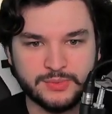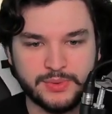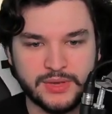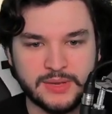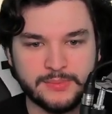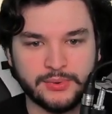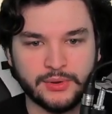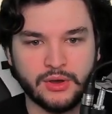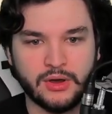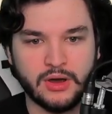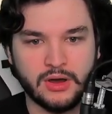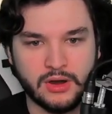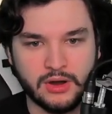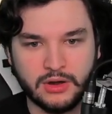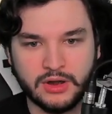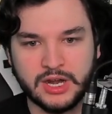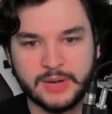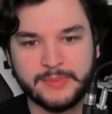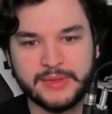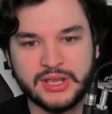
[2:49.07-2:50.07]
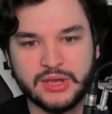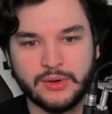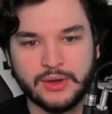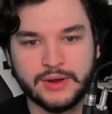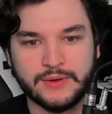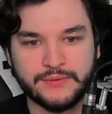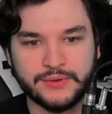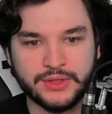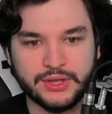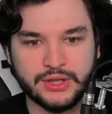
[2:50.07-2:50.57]
people are going to be
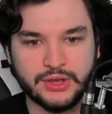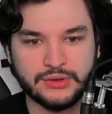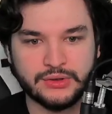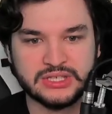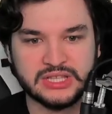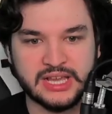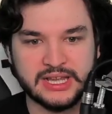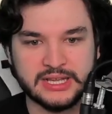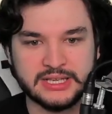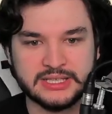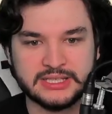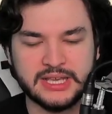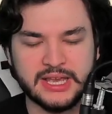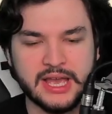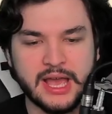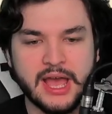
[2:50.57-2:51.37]
going for the Ghost Legacy,